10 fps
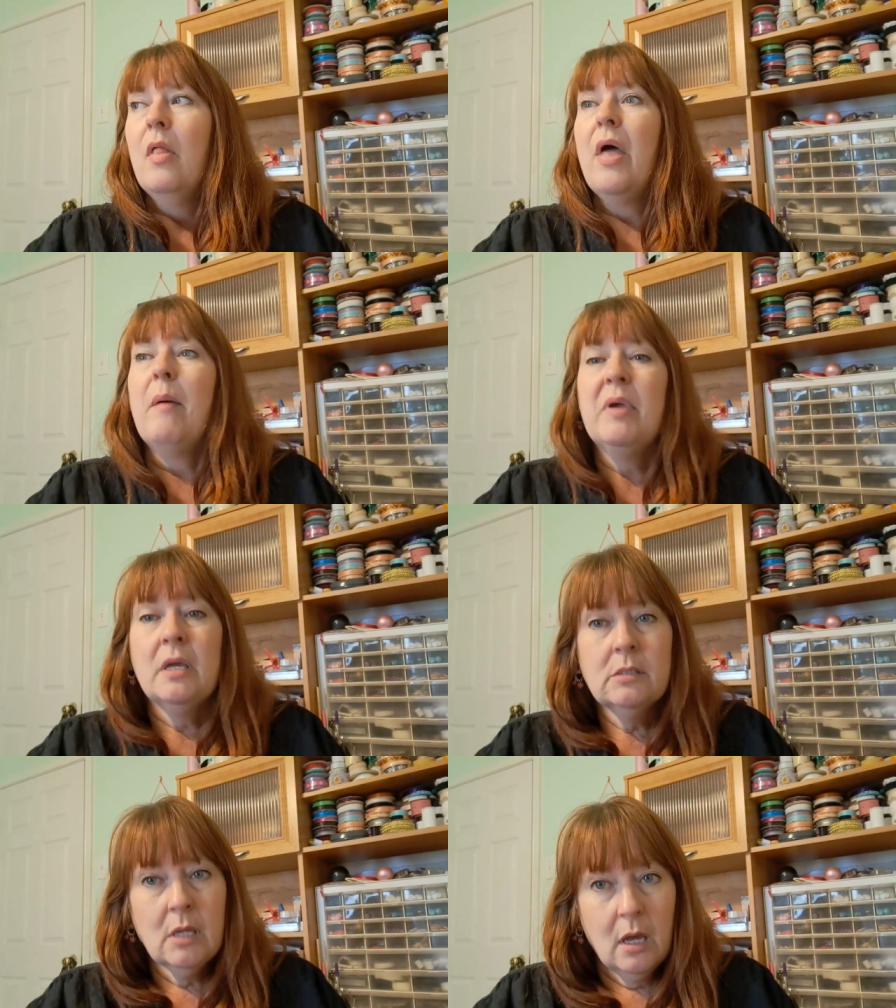That
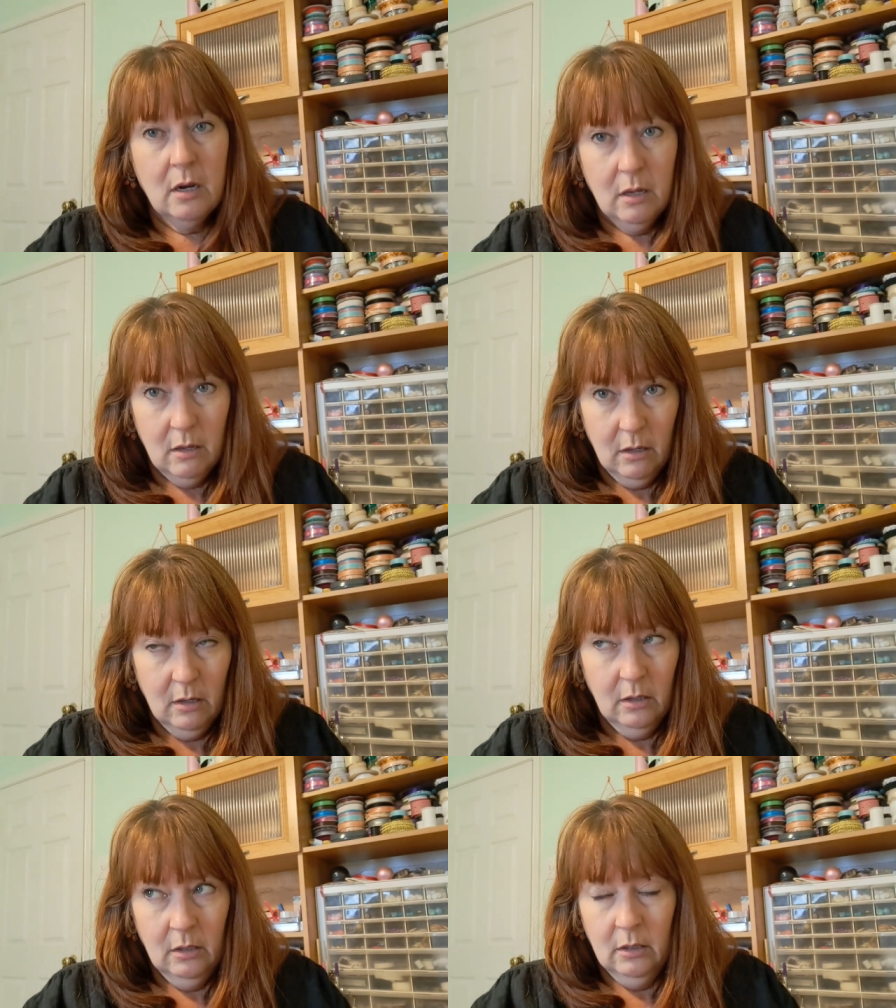being said,
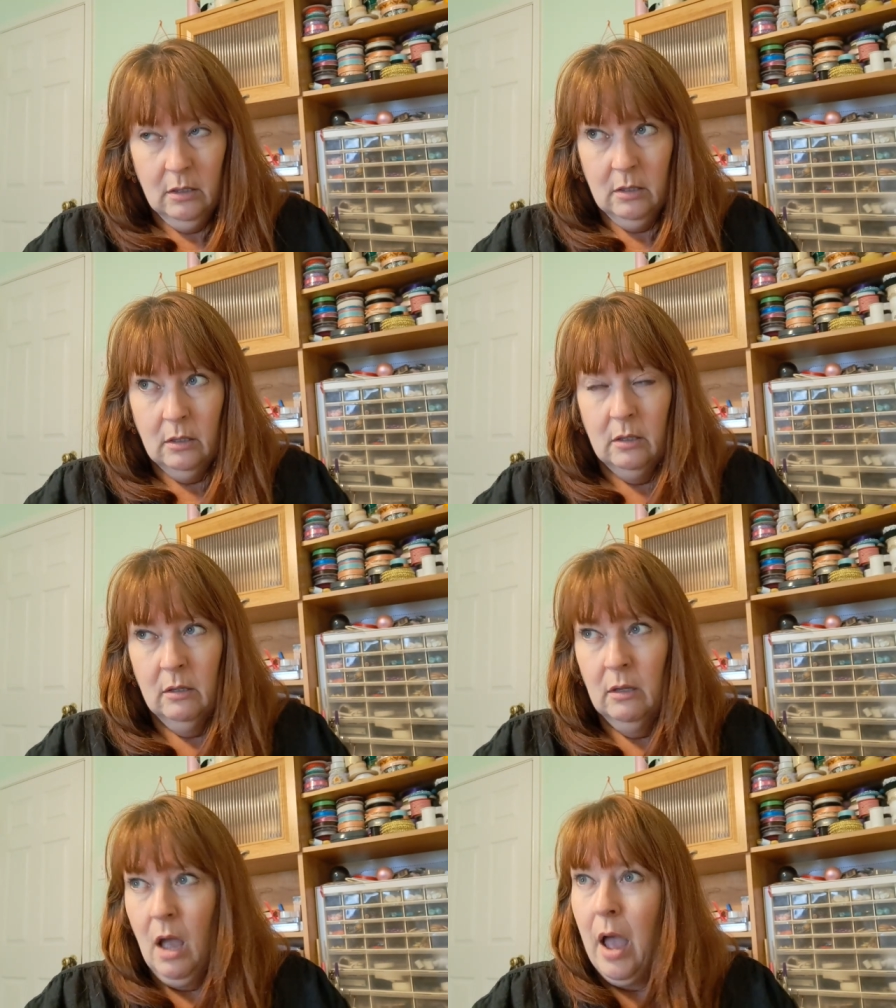
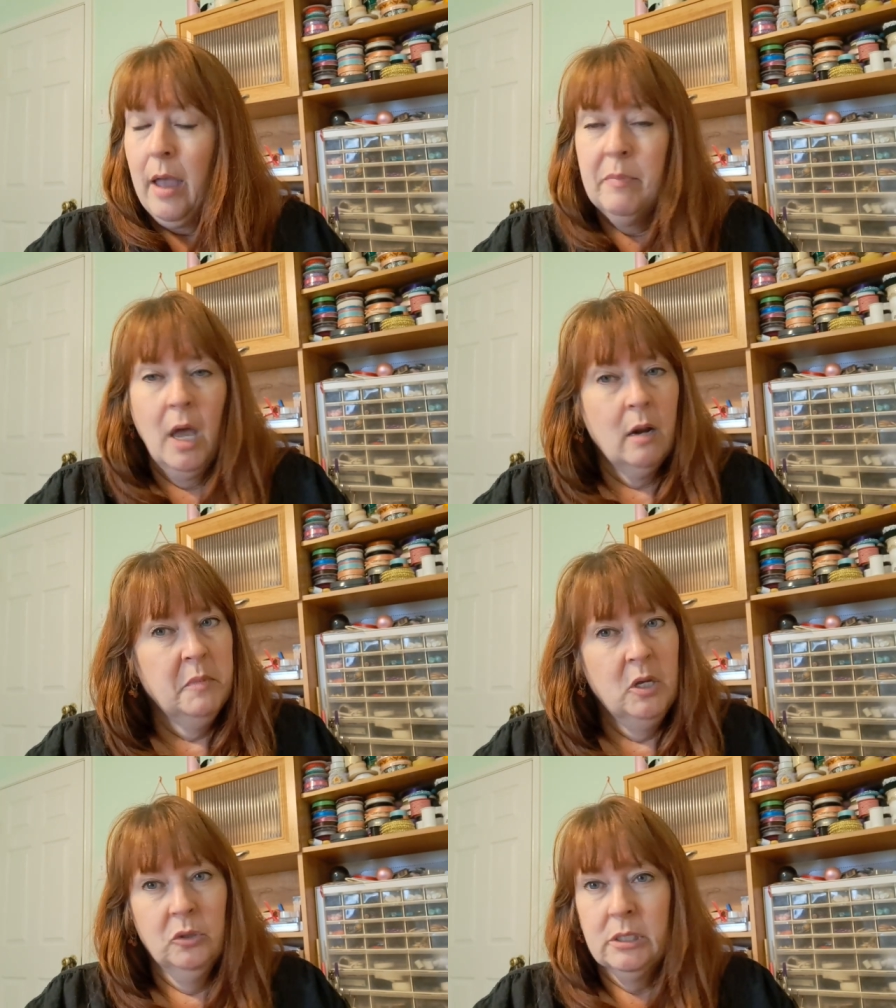I am not
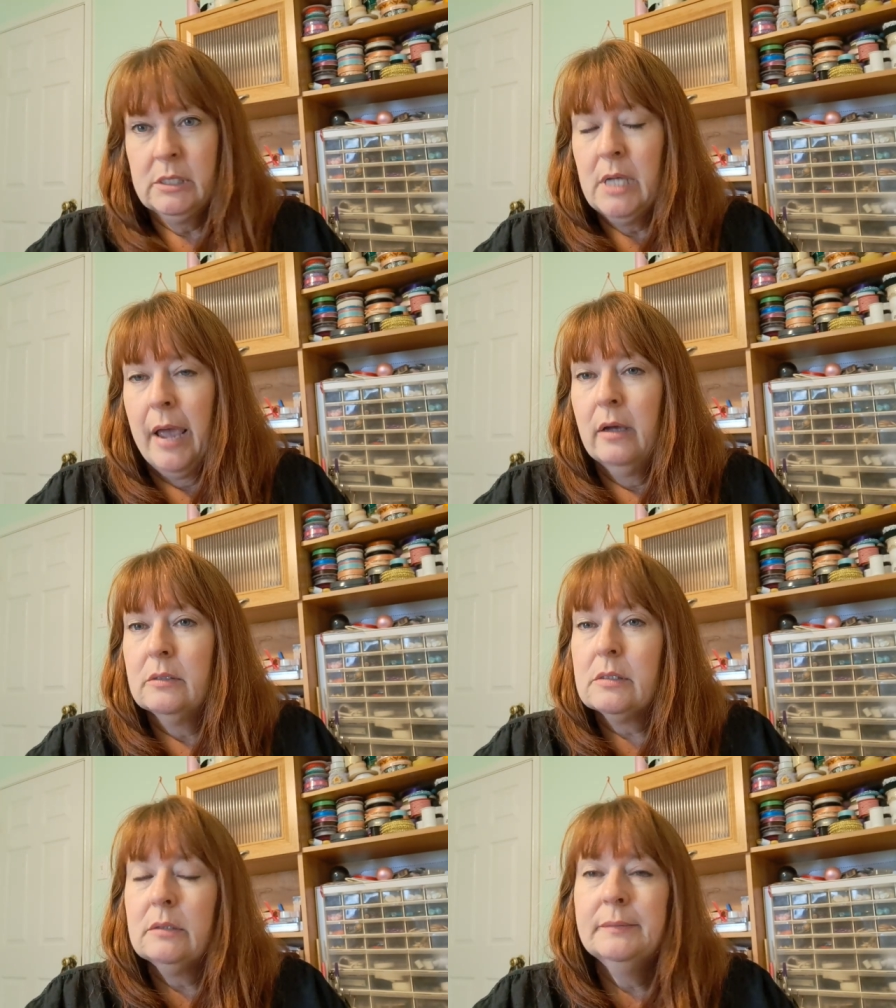immune to sales.